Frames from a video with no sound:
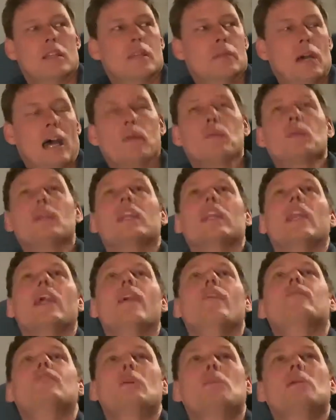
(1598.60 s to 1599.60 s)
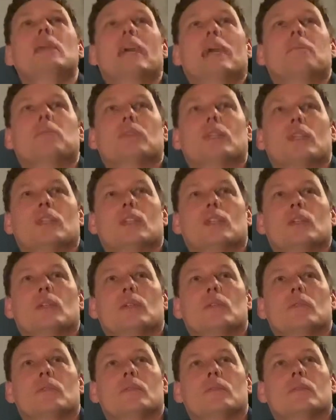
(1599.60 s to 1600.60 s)
I would love to be able to
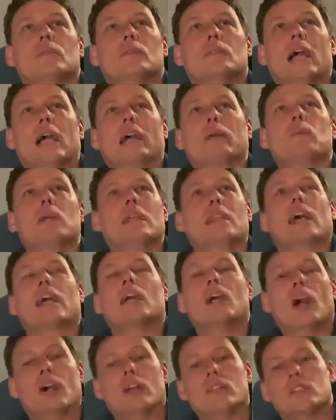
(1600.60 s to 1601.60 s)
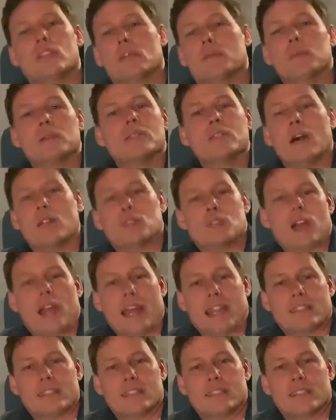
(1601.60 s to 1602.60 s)
do, like, we had that concert, but it's all
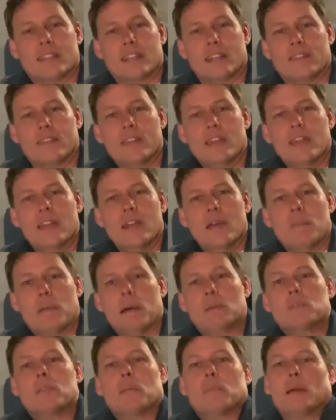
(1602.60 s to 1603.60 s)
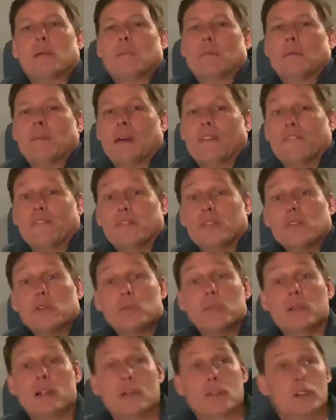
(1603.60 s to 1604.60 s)
tracks and stuff. But I'm talking about my
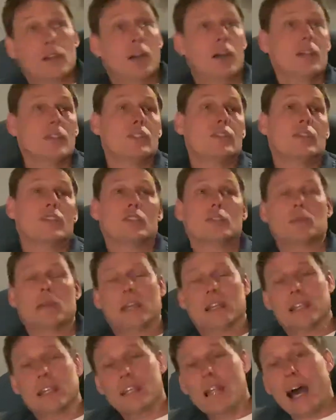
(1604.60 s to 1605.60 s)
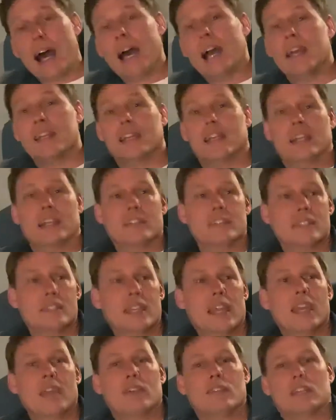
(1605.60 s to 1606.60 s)
full-blown concerts. We had lighting and
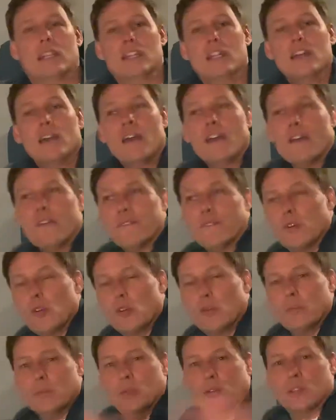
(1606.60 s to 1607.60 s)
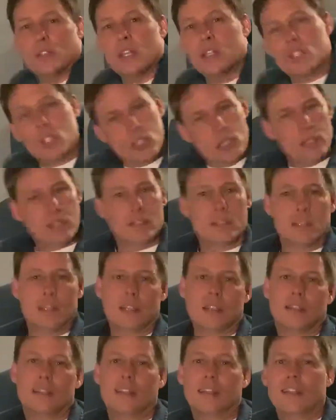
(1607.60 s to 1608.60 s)
sound and full musicians
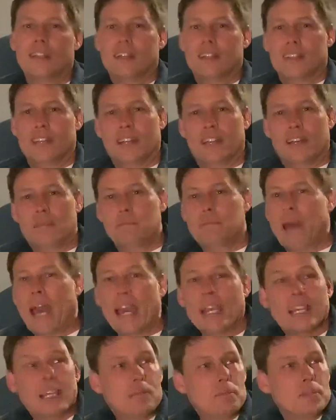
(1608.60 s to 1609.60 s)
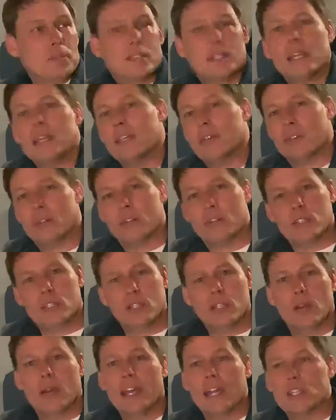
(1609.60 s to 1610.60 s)
and backup singers.
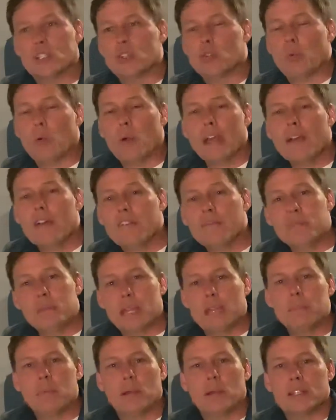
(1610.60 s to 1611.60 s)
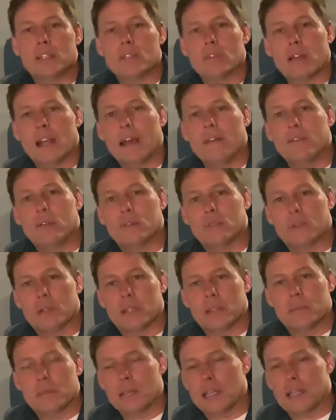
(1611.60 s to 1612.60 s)
I had 12 people that traveled
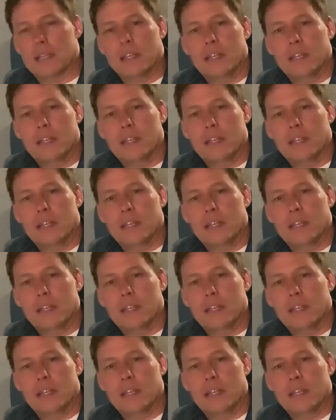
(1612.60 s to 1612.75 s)
with me